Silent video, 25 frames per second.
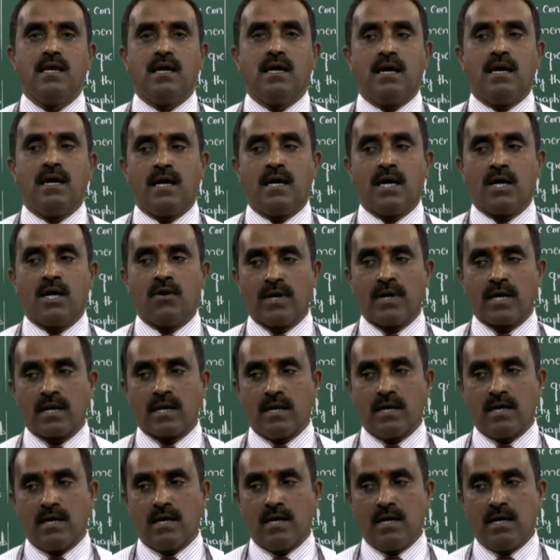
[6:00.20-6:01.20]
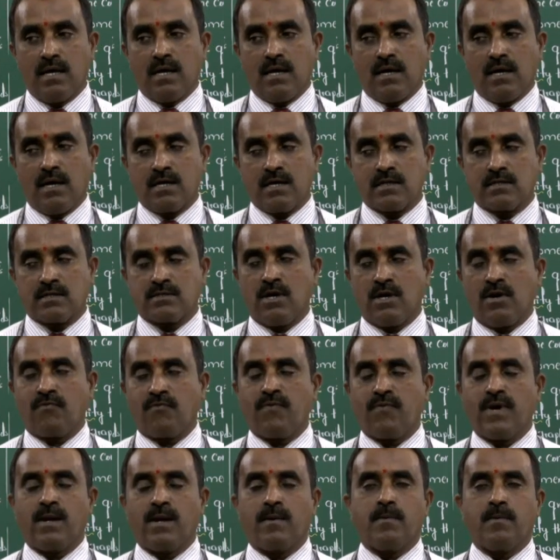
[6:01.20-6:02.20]
your
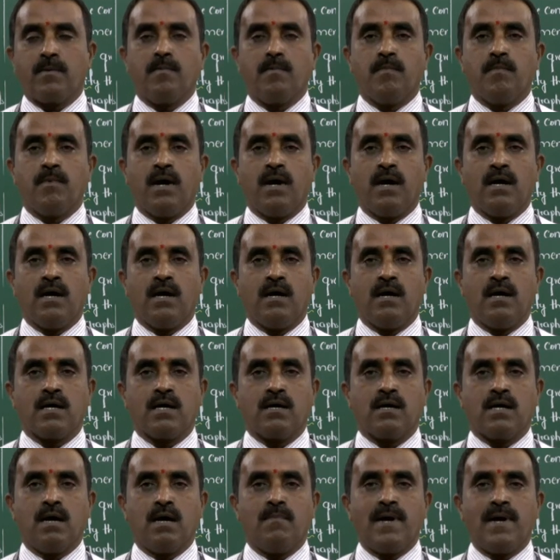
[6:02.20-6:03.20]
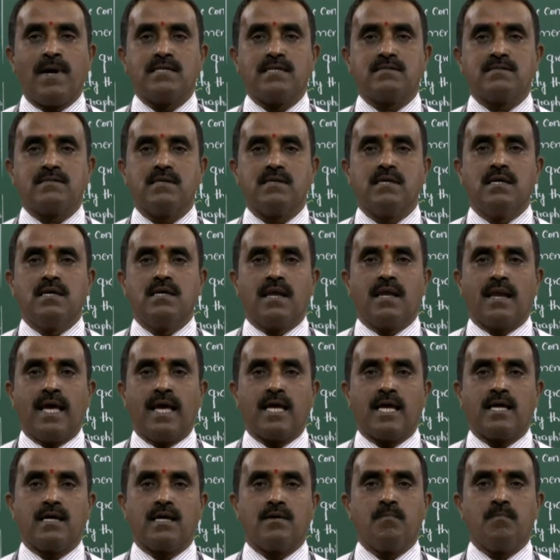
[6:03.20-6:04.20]
software commands
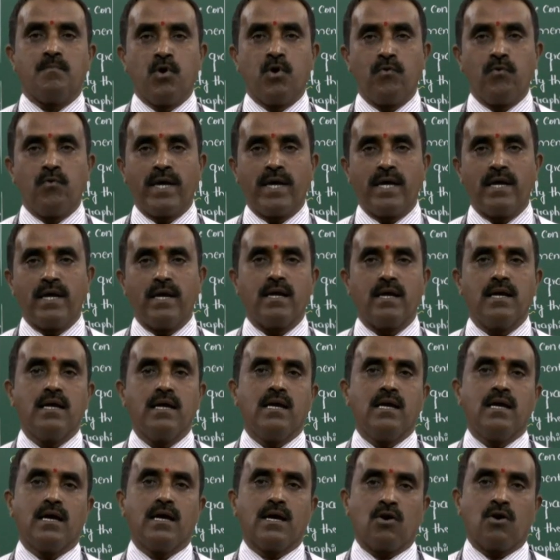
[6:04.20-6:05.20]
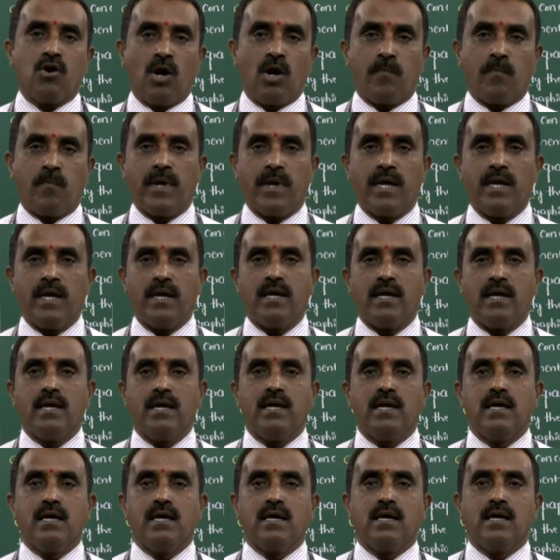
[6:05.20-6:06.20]
like moving, copy,
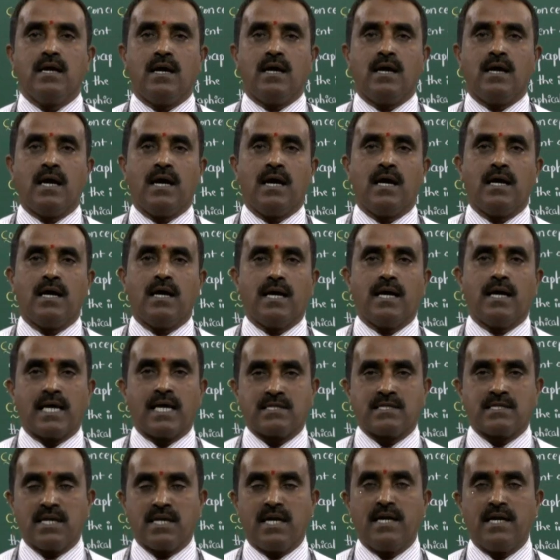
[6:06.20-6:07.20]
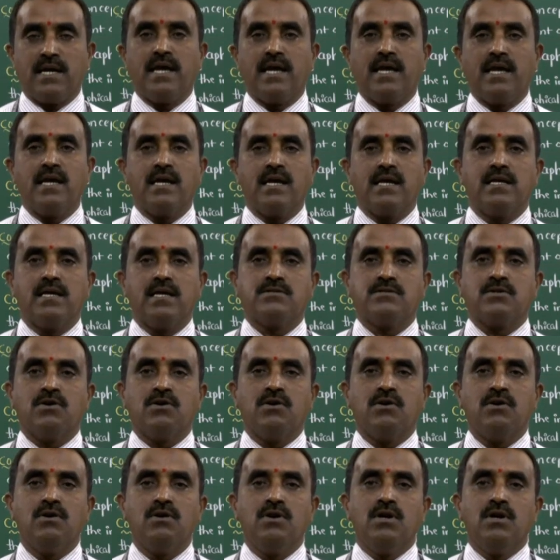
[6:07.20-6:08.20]
extending.
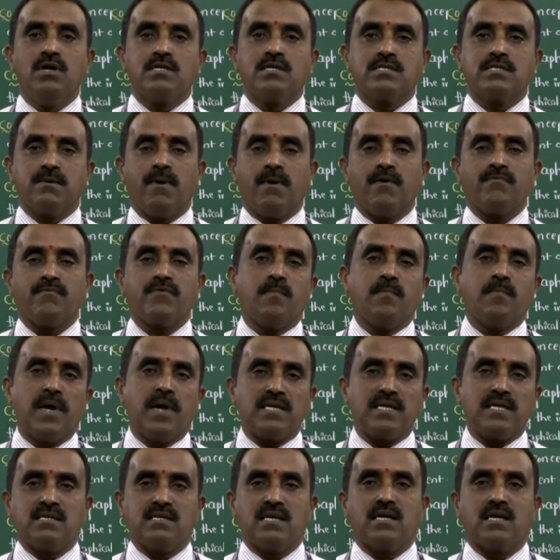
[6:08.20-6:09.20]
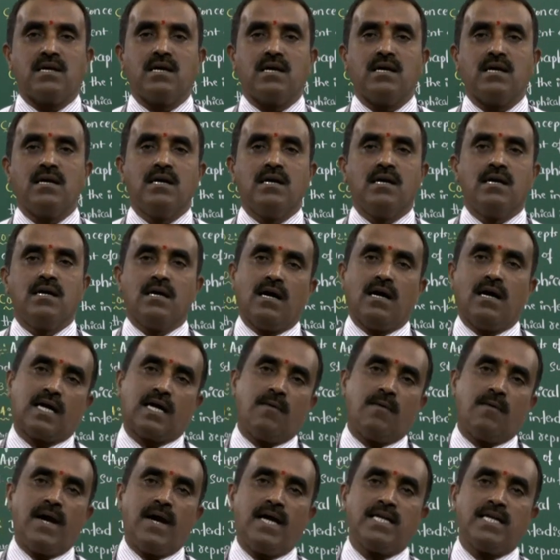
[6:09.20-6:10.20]
So some of the basic
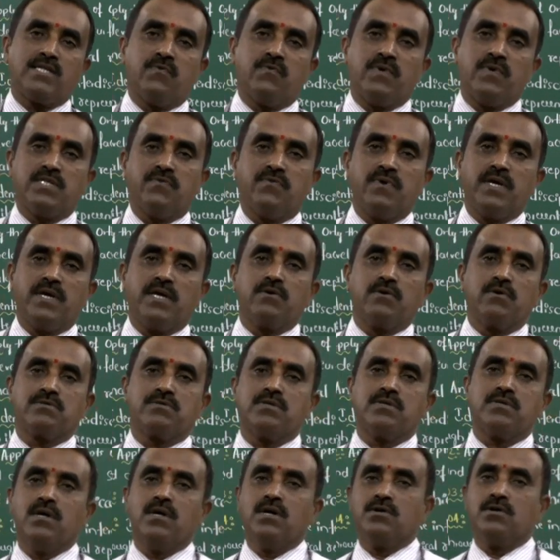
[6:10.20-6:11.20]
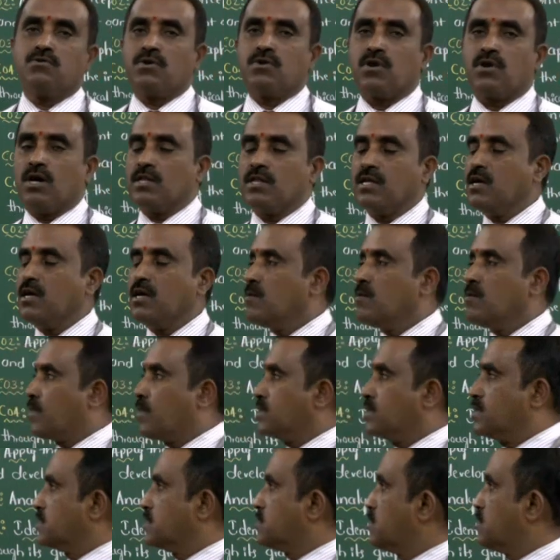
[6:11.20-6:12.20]
commands which we use to draw the
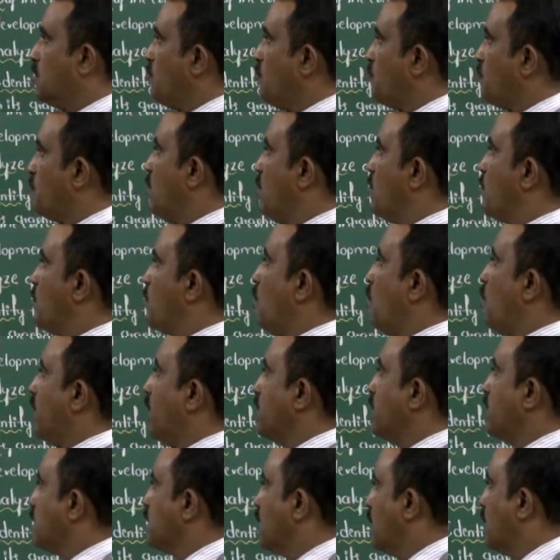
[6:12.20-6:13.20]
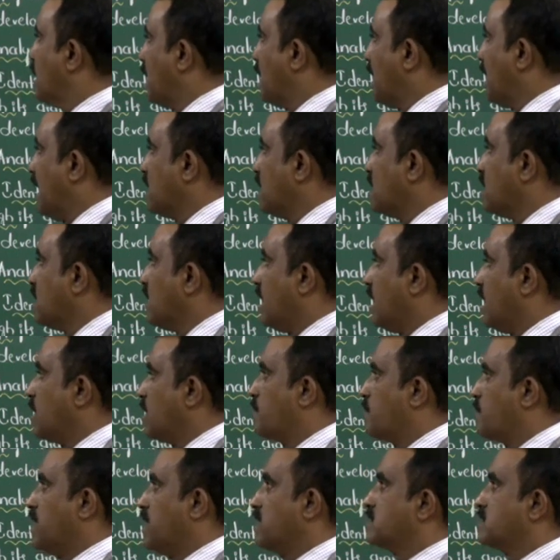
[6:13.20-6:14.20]
projection of point, line
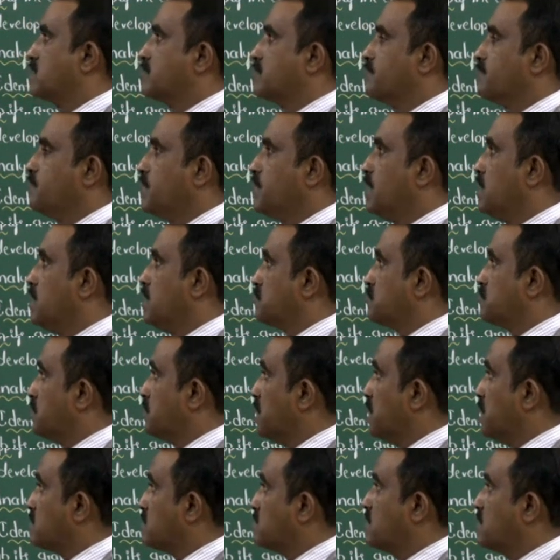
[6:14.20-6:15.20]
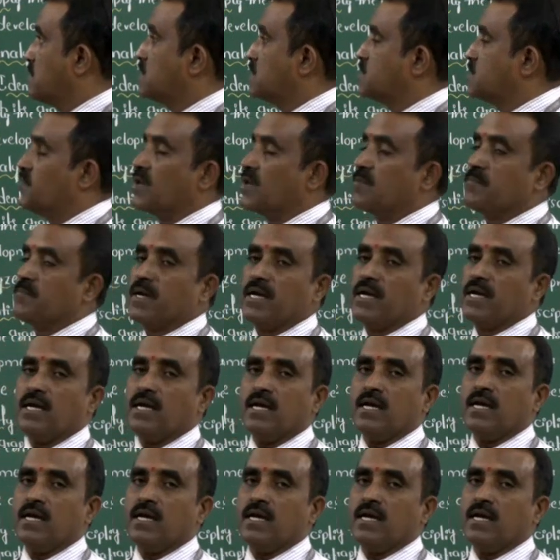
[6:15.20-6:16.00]
and planes. So these things will be